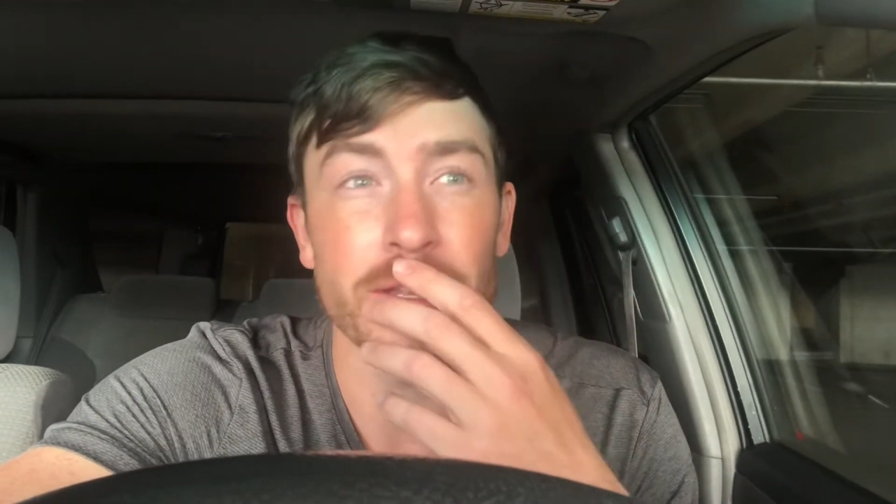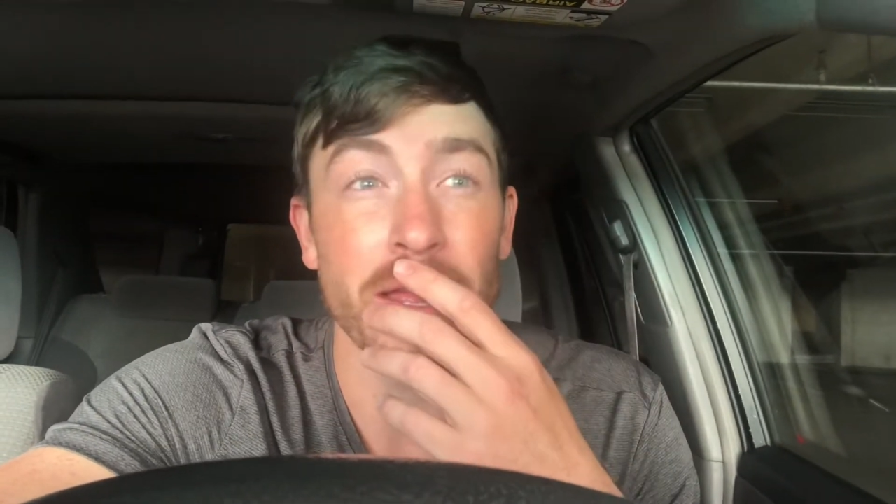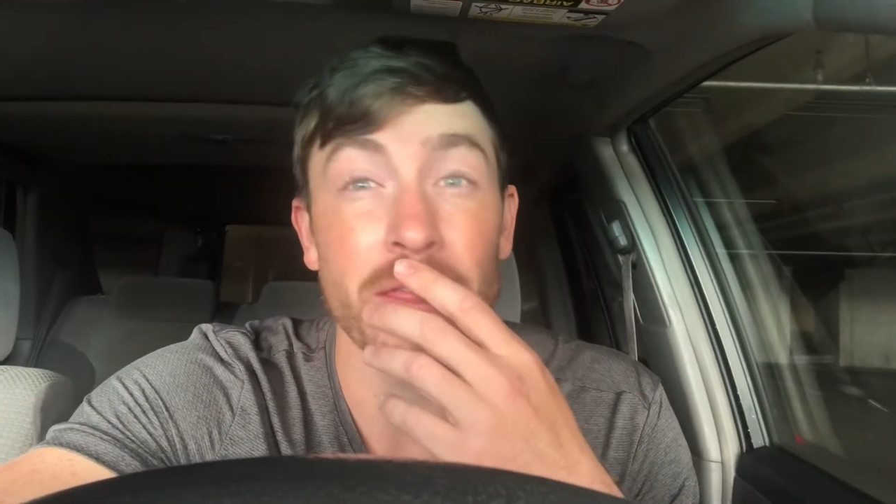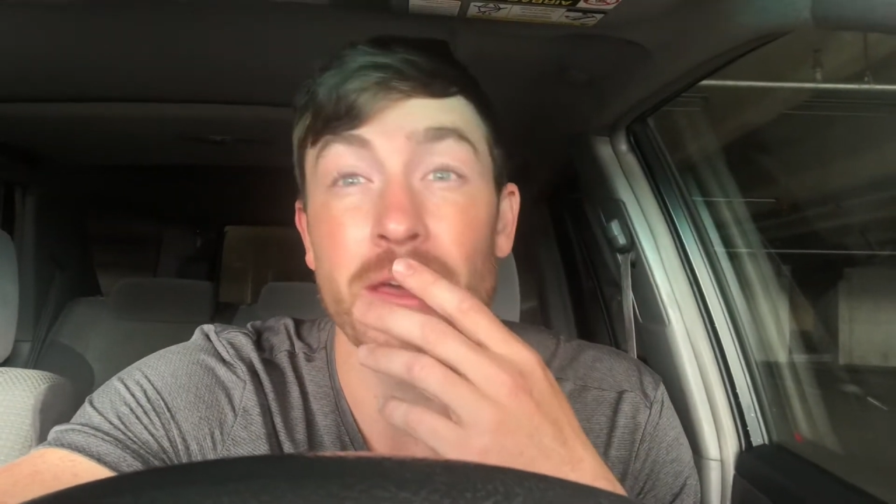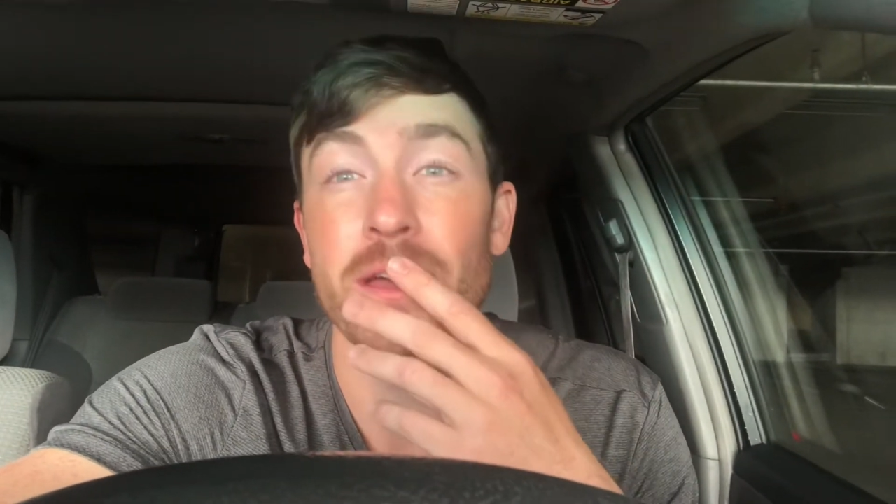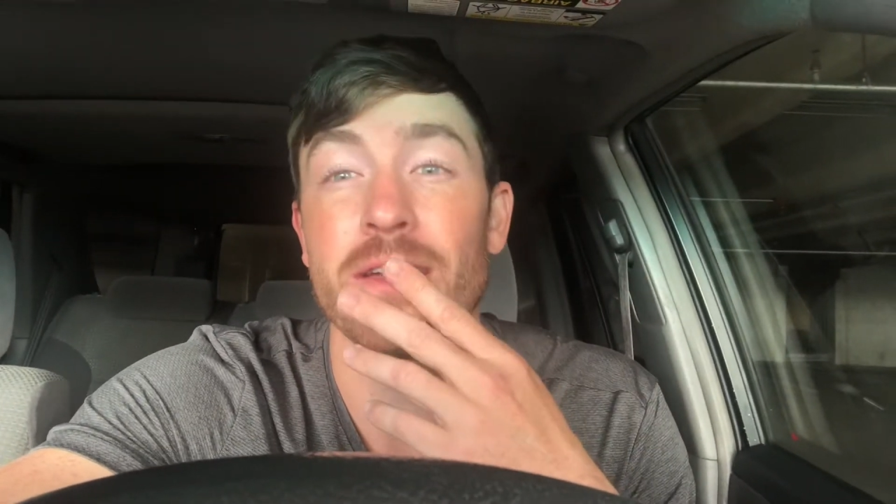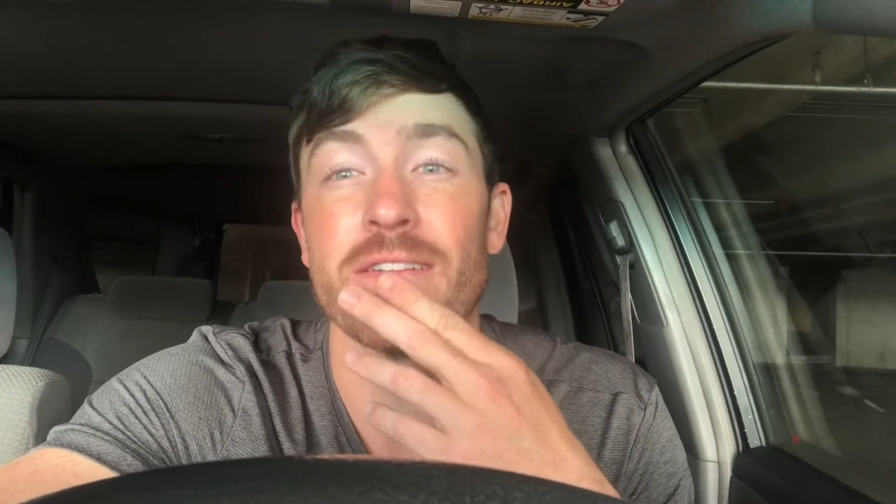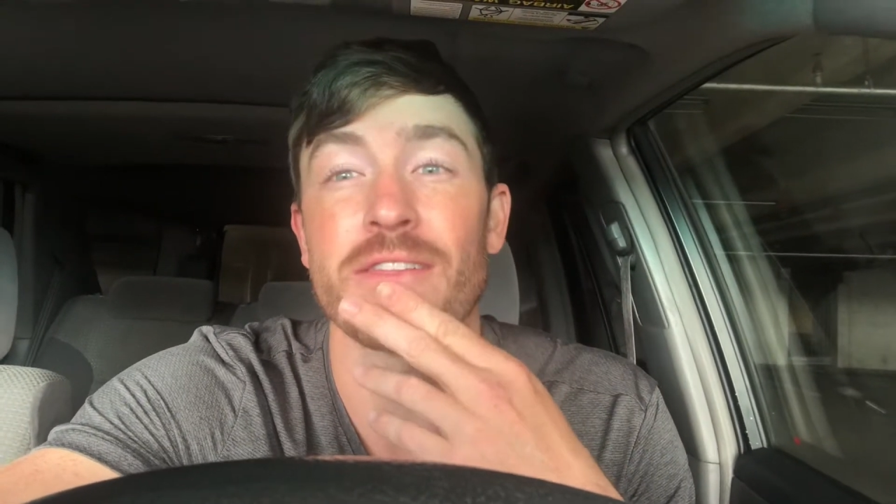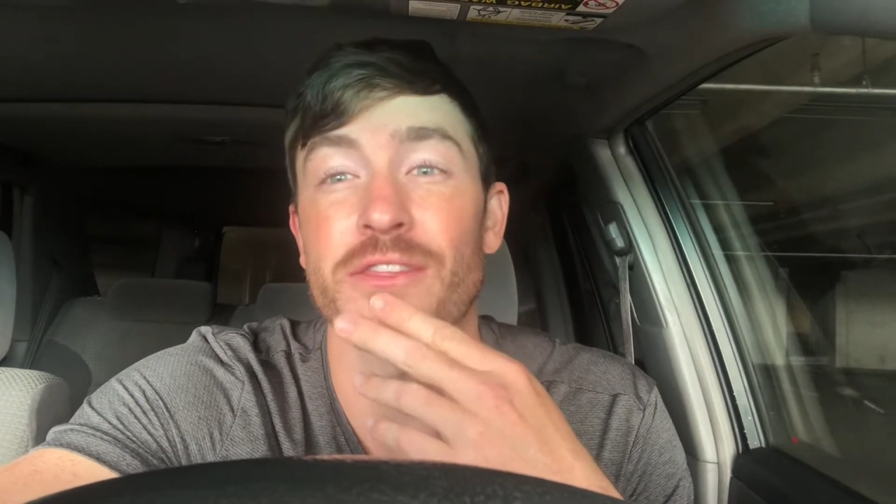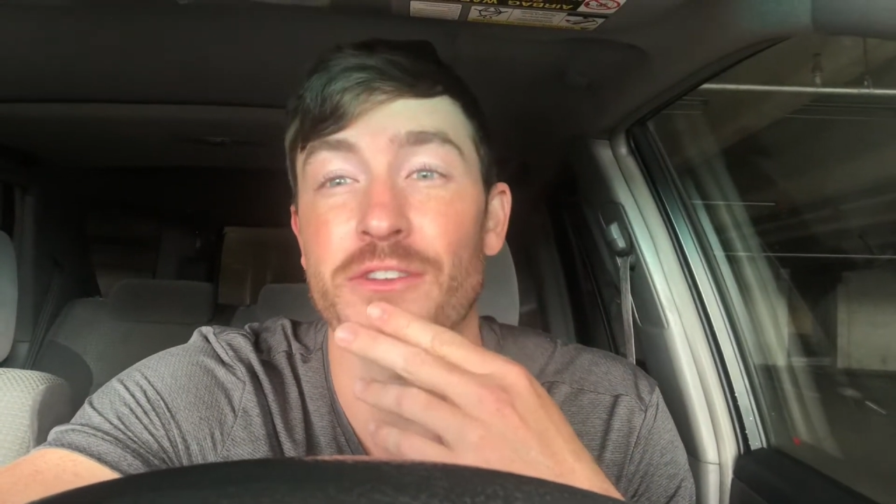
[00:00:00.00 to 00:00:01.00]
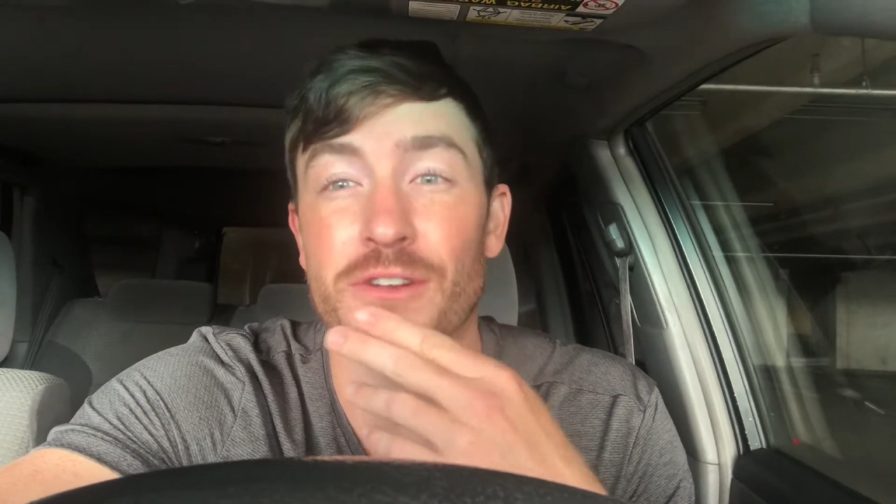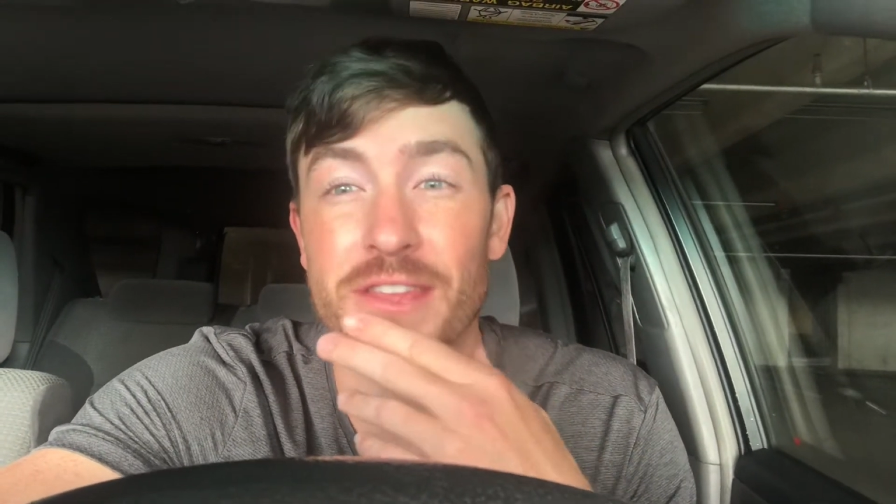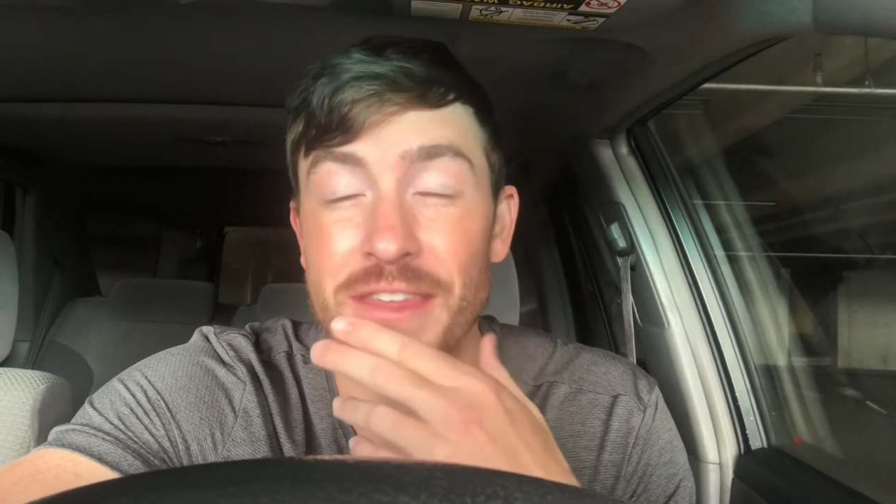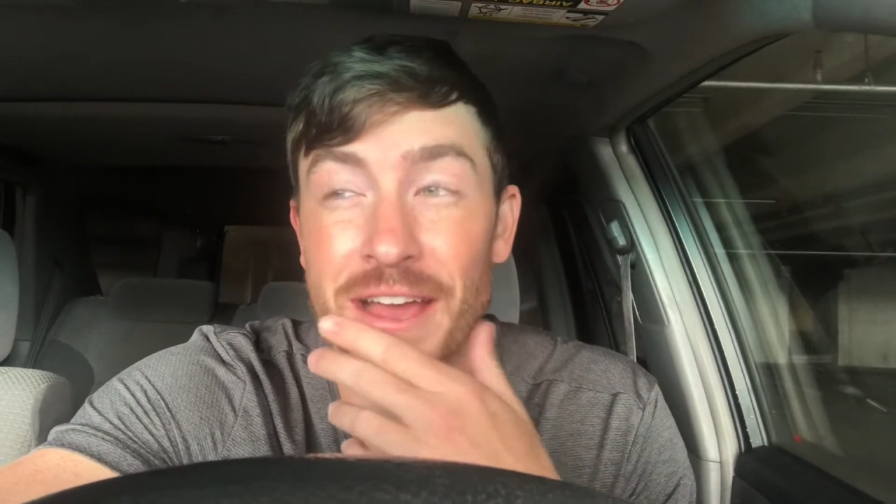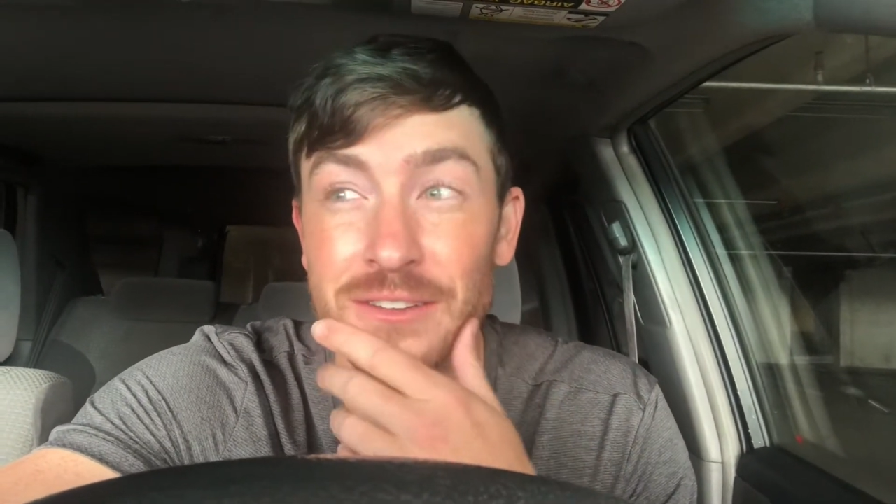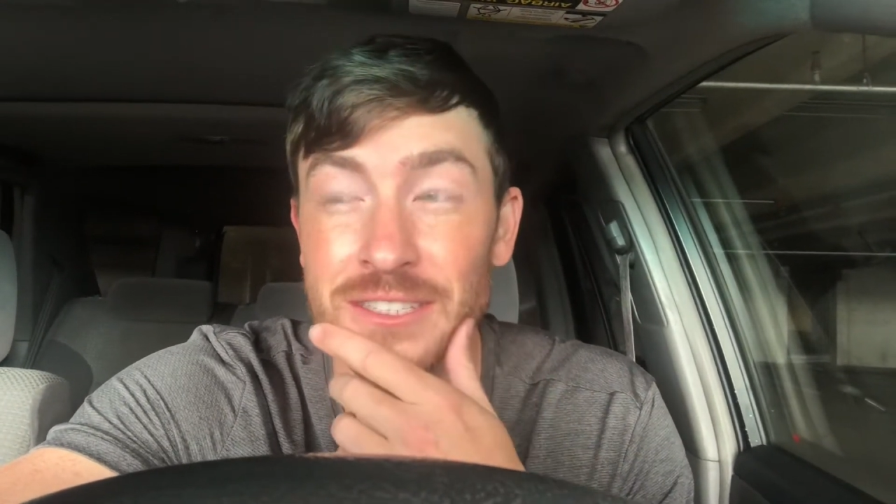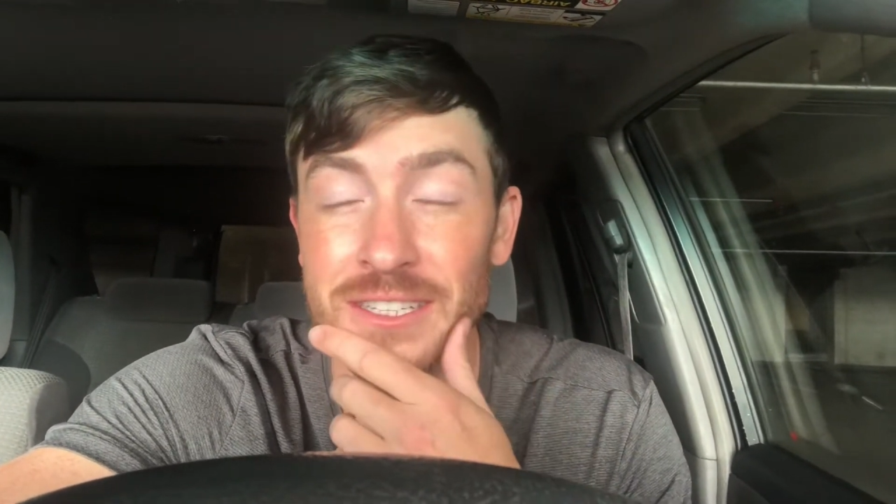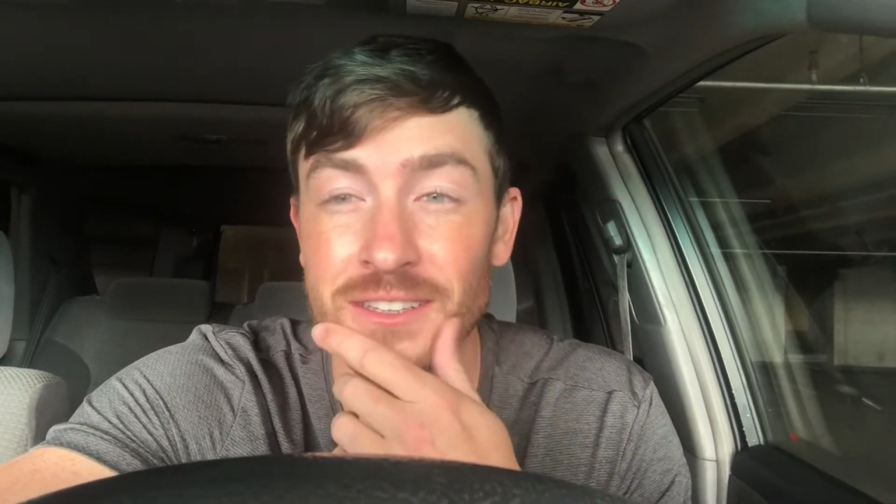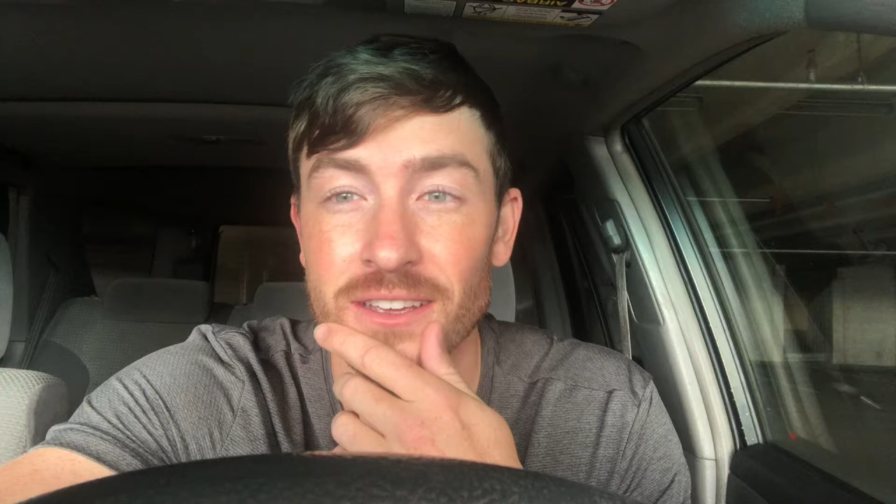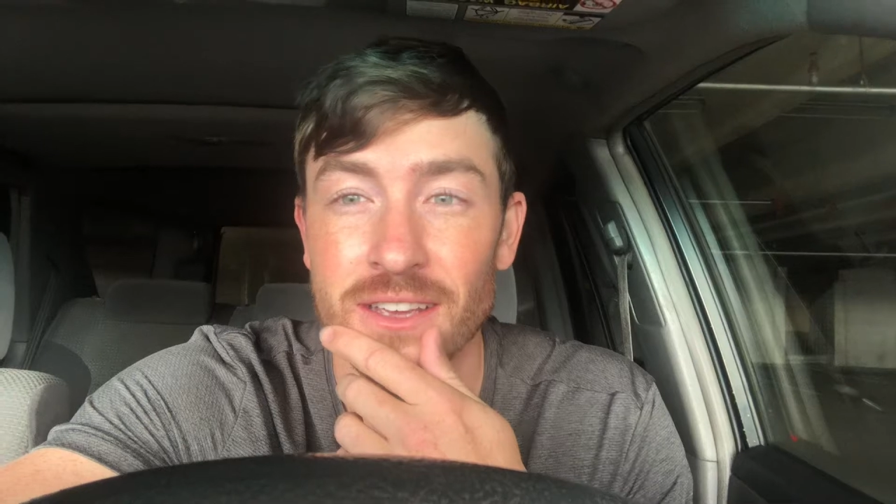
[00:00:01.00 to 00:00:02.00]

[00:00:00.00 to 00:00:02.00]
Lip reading: like 30,000,